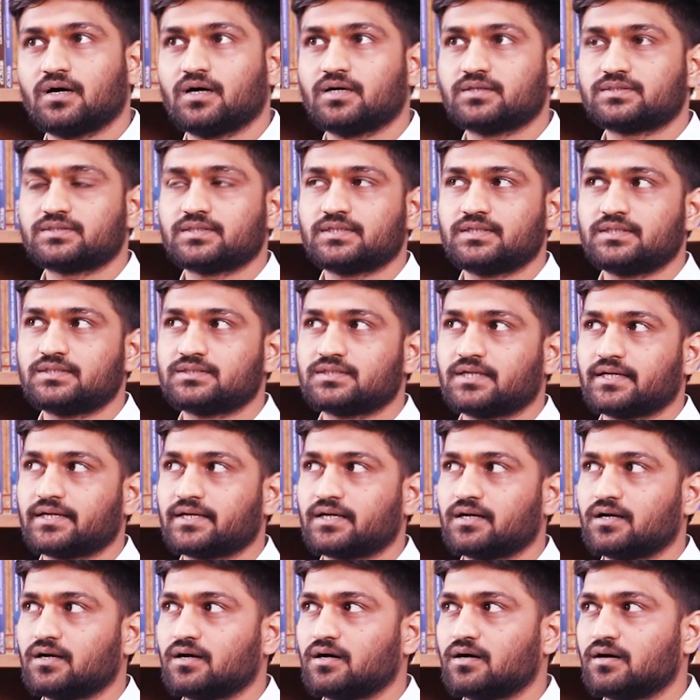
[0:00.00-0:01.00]
Sir, it's like,
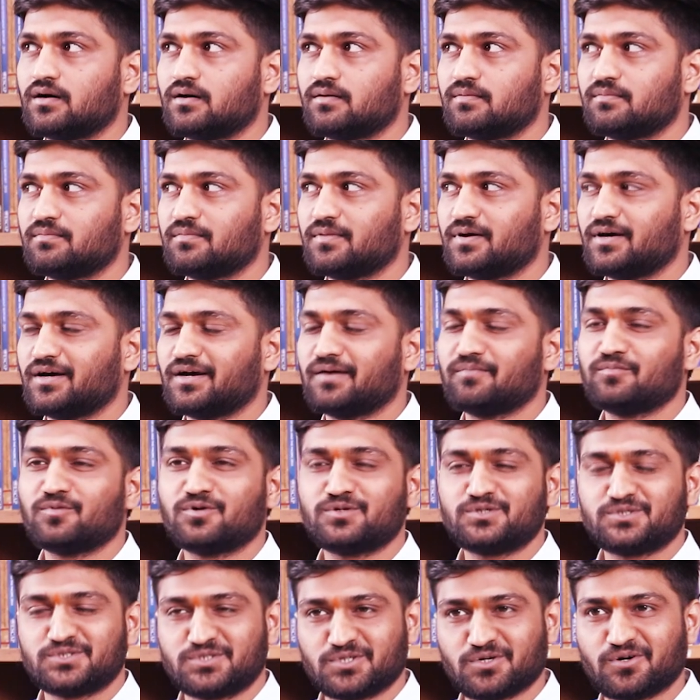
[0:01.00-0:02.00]
I'm
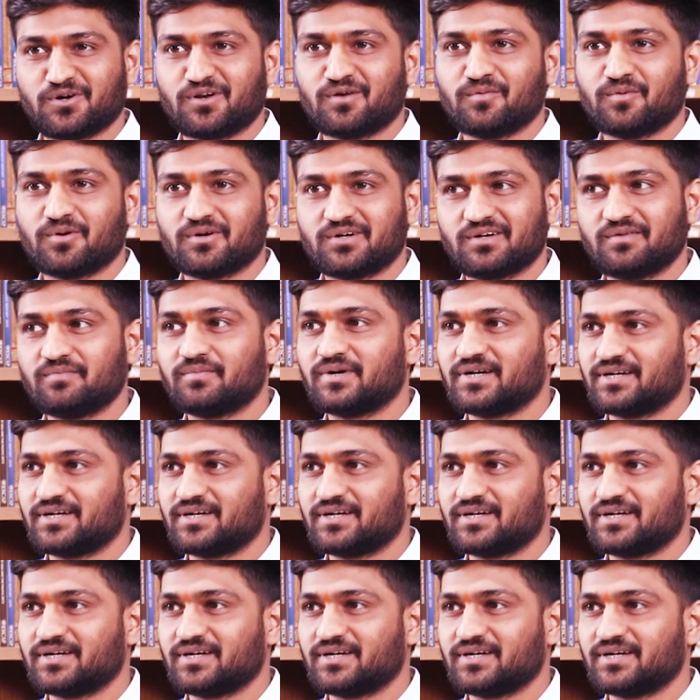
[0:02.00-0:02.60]
not sure about it,